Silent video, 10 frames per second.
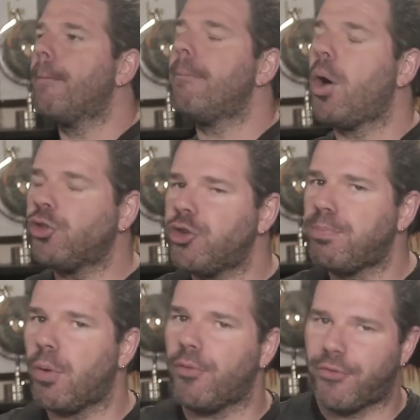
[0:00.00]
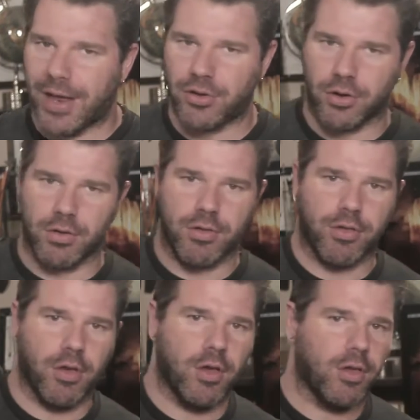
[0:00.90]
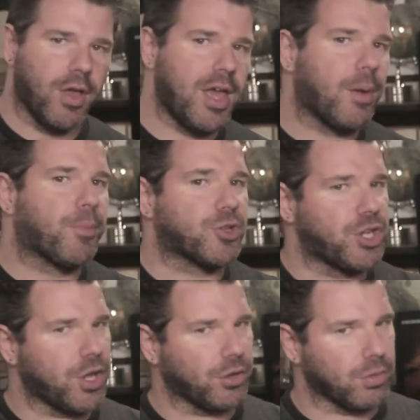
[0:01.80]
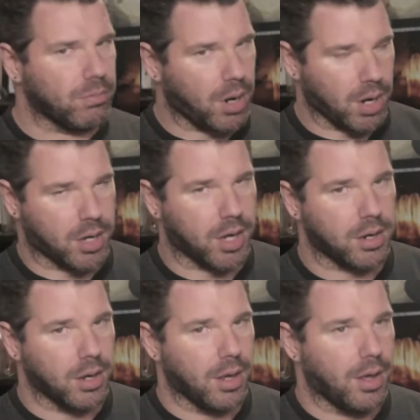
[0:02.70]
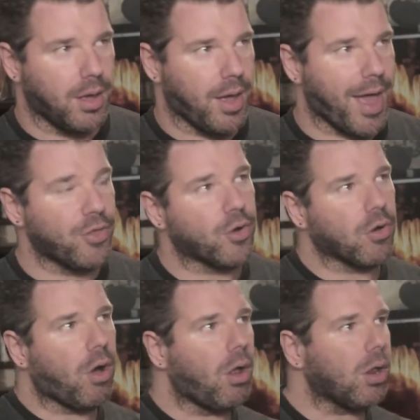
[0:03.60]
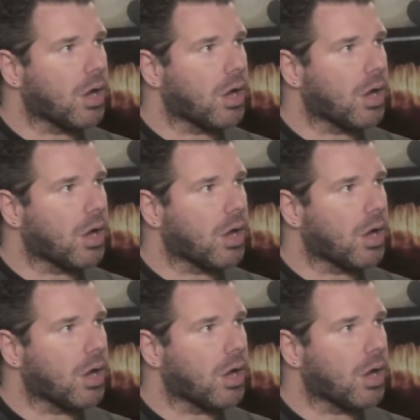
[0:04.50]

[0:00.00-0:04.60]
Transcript: multiple vendors in a particular market, and they're all